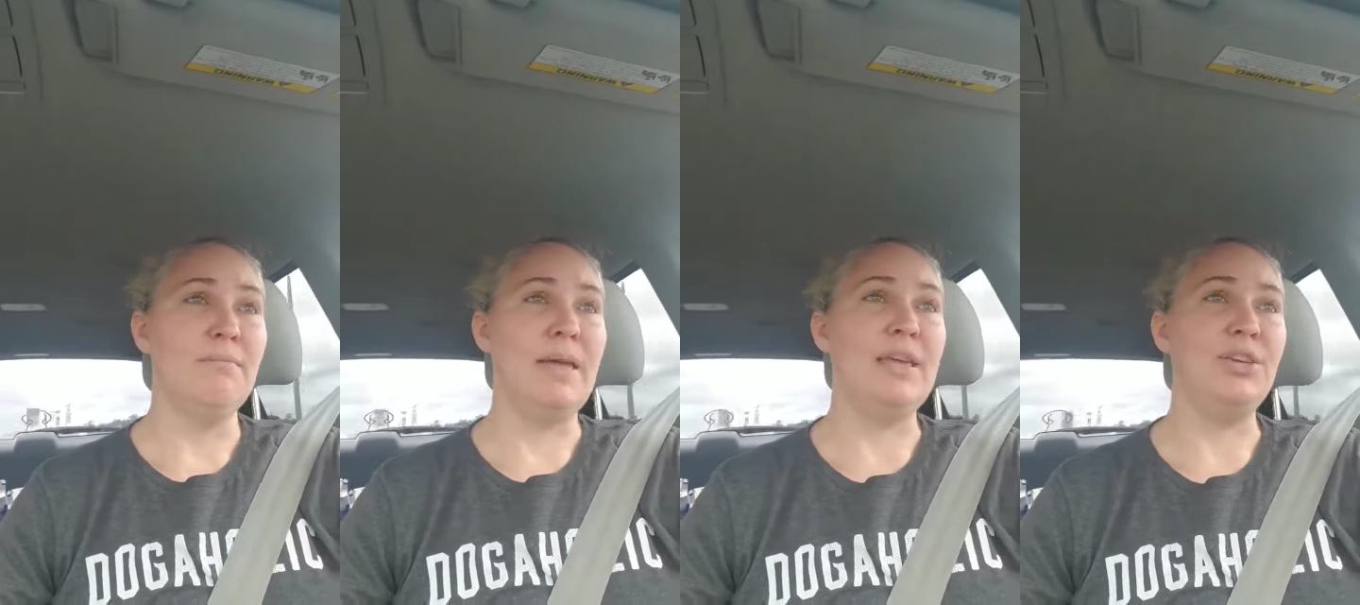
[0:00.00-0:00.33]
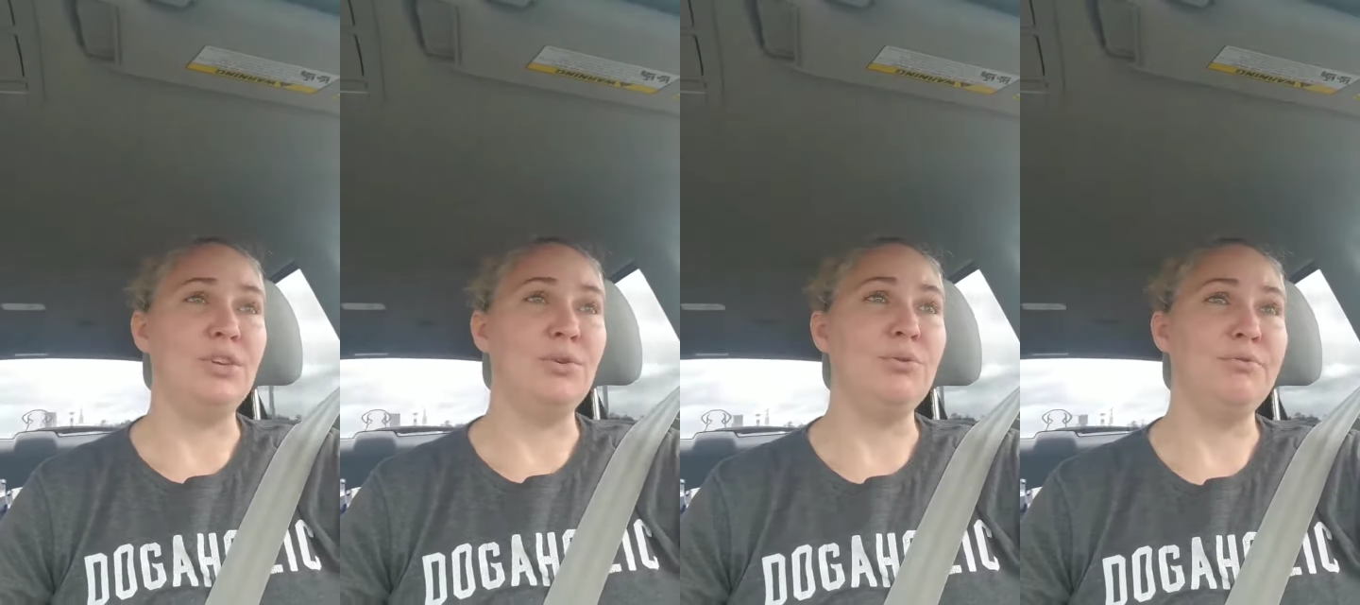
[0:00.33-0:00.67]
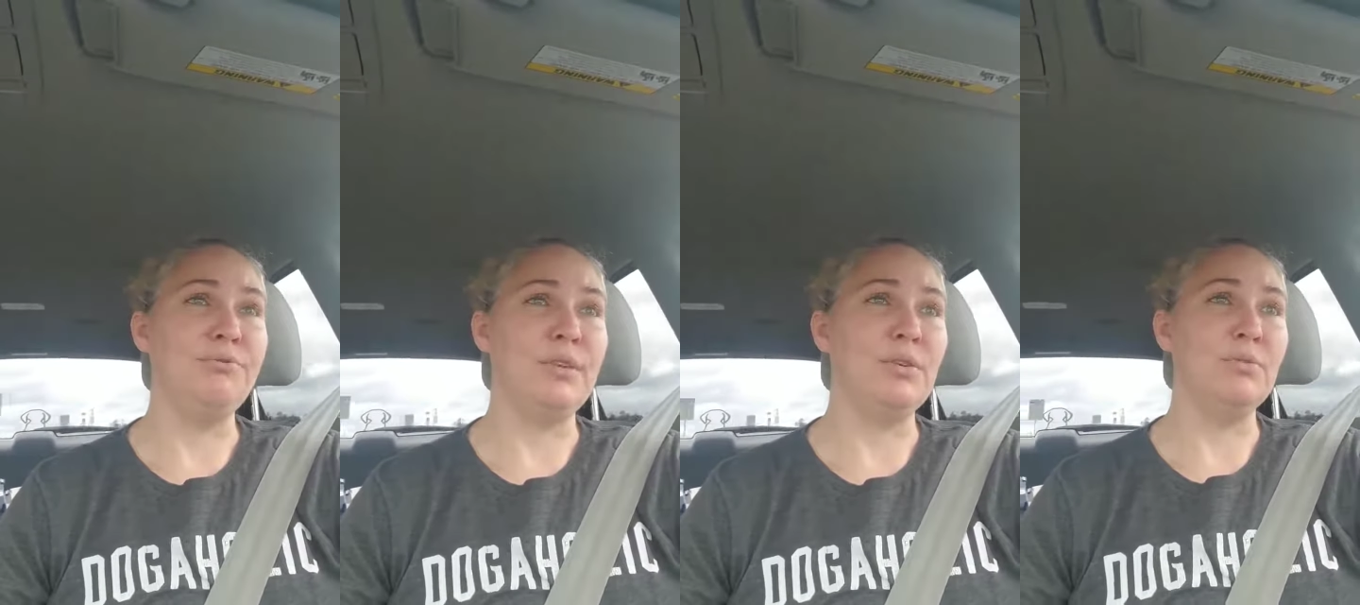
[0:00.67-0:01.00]
make
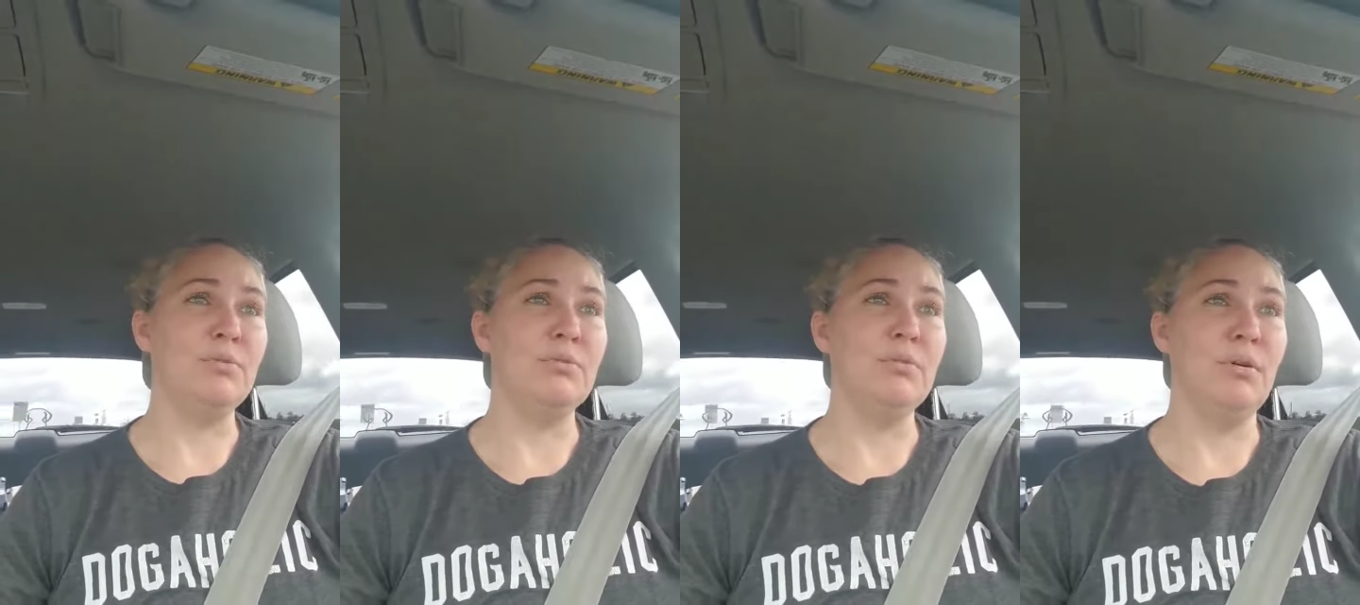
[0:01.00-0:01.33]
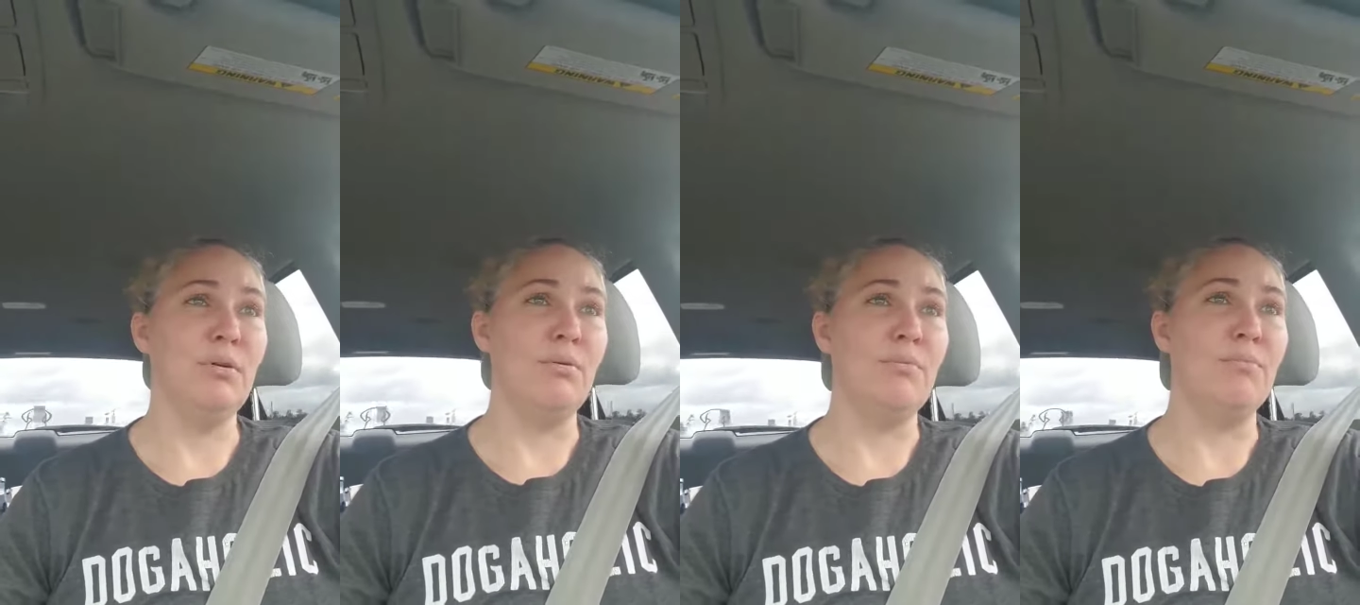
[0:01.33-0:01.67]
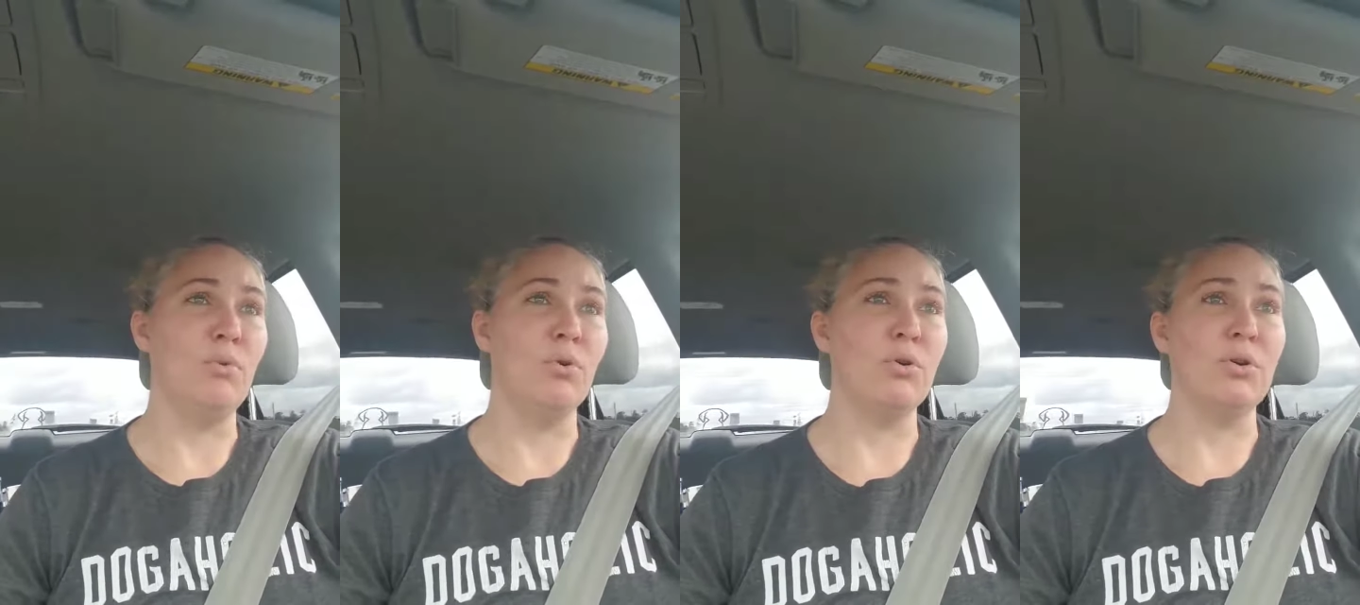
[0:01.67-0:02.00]
you feel
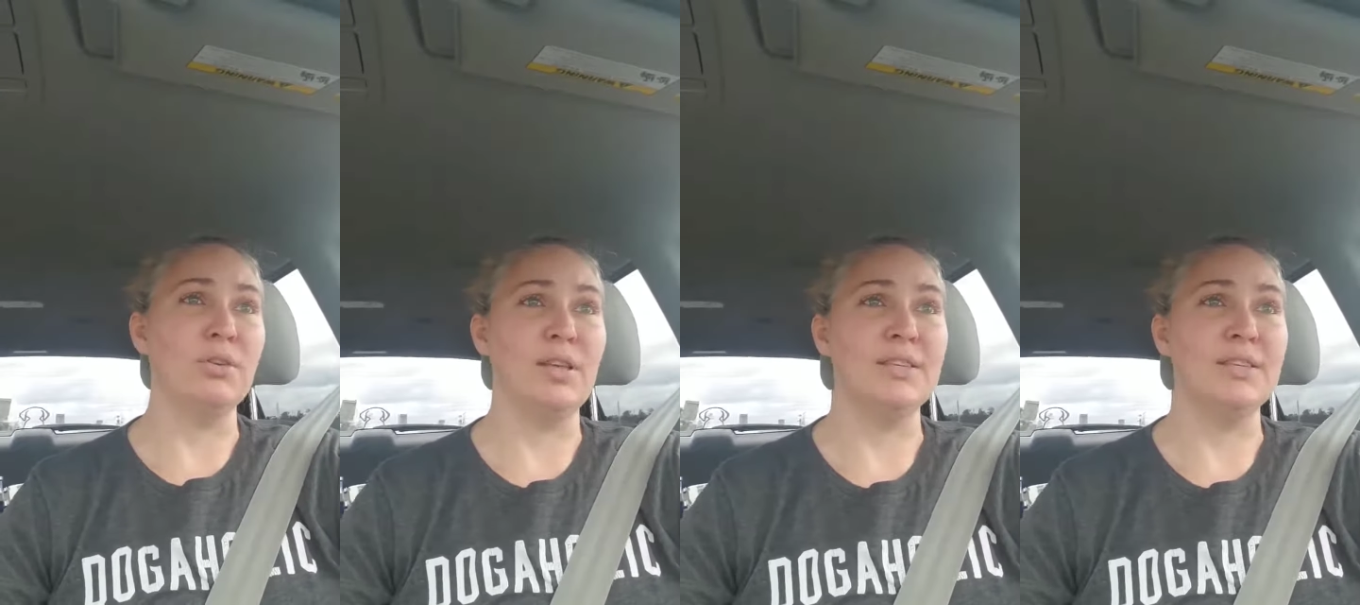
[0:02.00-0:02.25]
more